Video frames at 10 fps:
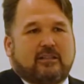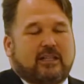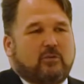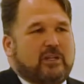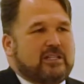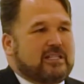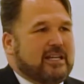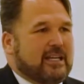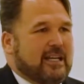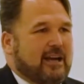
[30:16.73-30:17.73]
Can we just
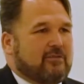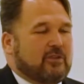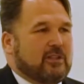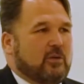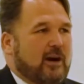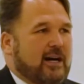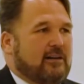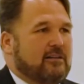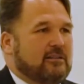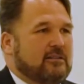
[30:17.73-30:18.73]
take a nap for a little while?